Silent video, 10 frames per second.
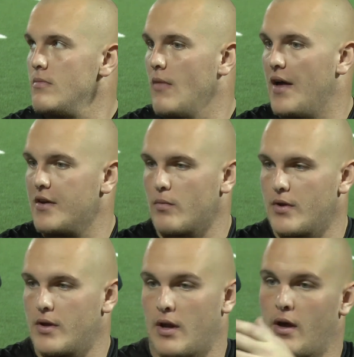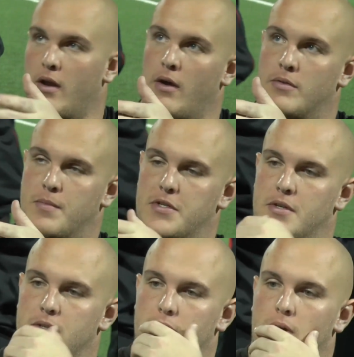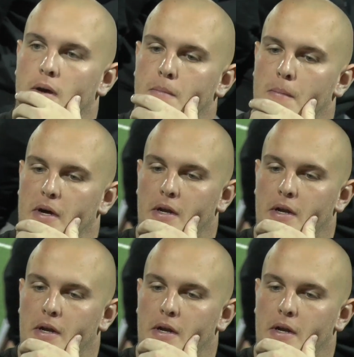I think really, I don't know, I was mentioning it to a man